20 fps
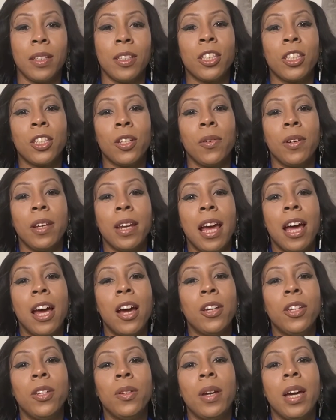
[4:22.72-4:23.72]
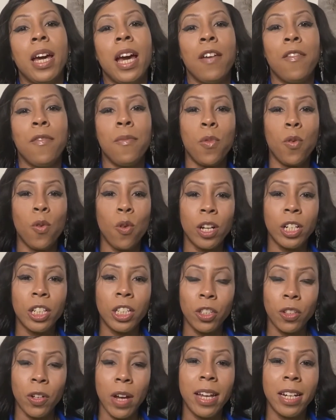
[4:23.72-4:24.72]
So now you have more
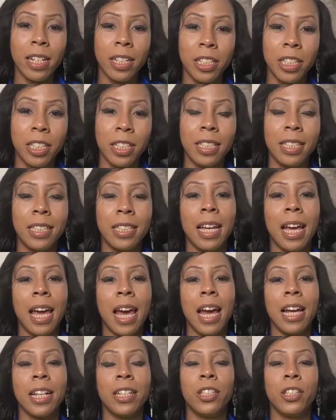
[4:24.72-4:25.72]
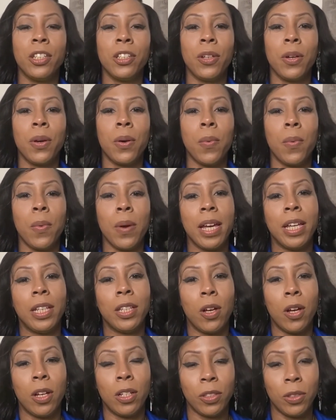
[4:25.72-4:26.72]
strategies to add to your
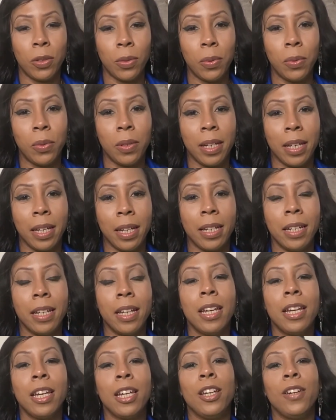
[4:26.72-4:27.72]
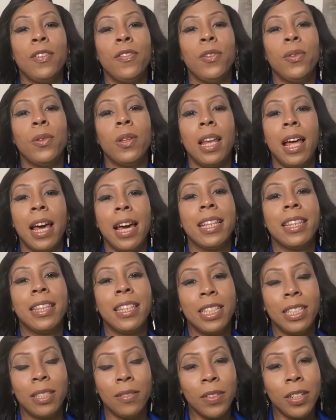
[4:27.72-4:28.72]
weight loss toolkit. If you like
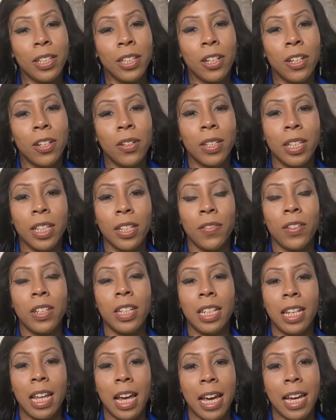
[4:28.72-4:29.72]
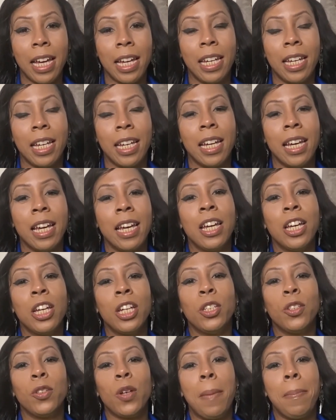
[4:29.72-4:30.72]
this video, give it a like,
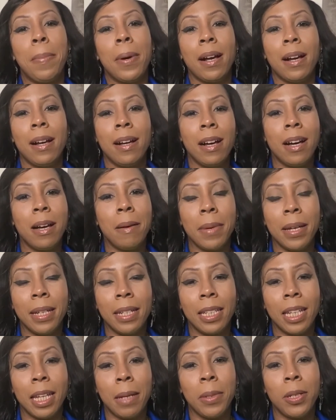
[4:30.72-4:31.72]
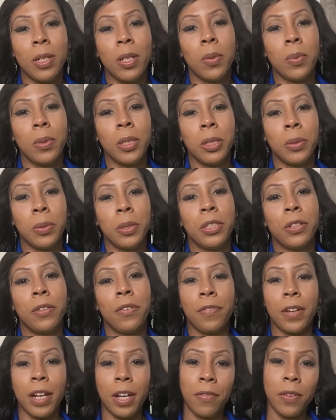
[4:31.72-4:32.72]
drop a comment and let me know which was your
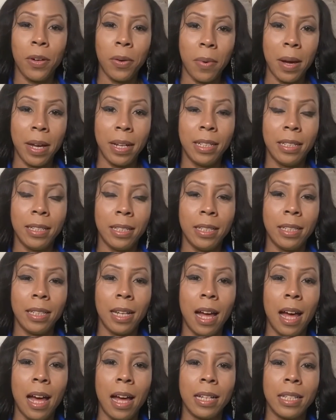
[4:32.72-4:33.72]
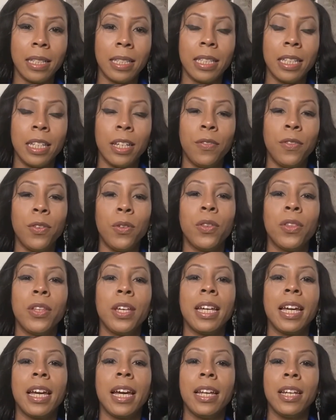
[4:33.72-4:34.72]
favorite way to detox. If you
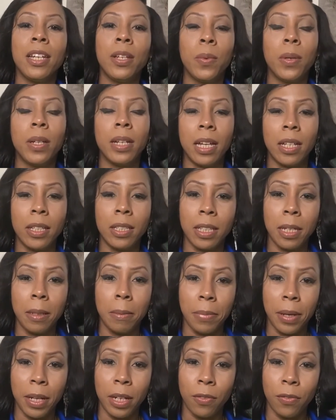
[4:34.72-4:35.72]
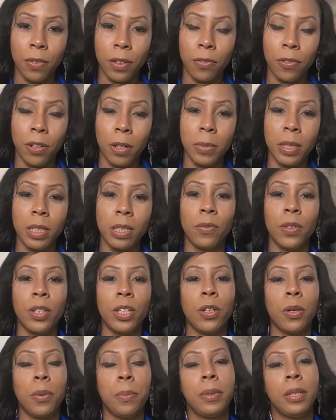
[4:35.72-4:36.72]
think anyone else can benefit from this
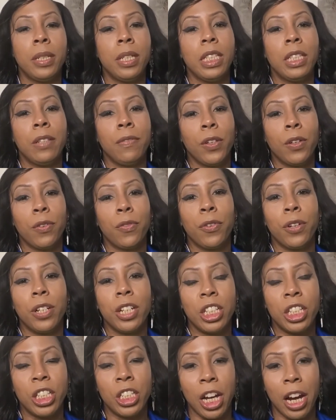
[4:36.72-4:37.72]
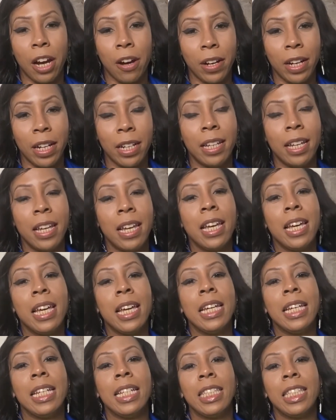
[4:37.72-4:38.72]
video, please feel free to share it.
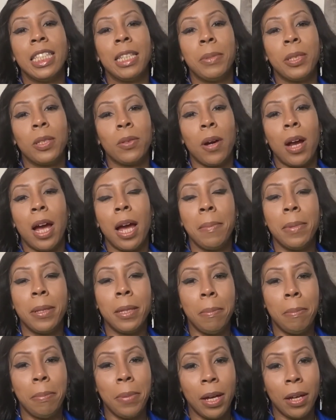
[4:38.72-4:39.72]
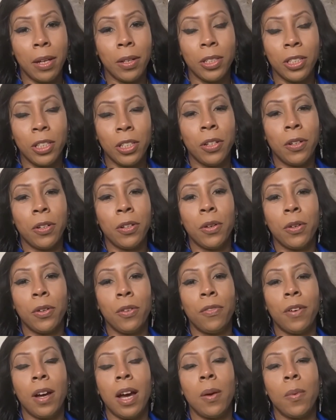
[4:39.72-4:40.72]
Hit subscribe to the bell so you're
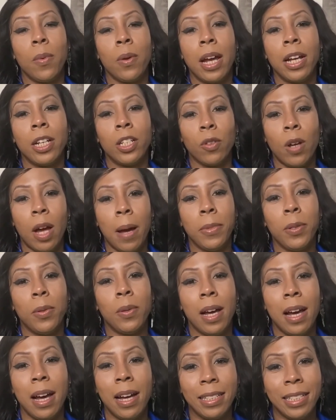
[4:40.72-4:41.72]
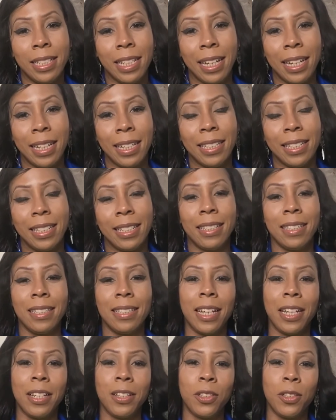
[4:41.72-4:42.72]
notified when I drop new content.
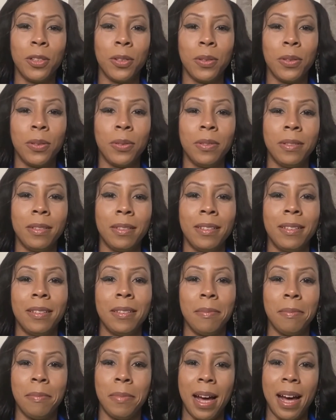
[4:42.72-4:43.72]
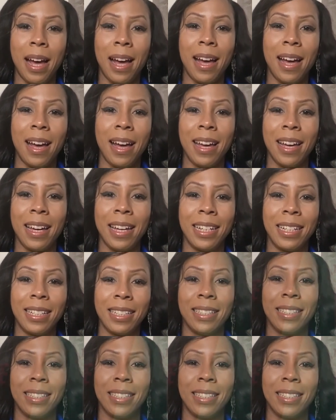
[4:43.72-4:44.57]
Stay tuned. Bye.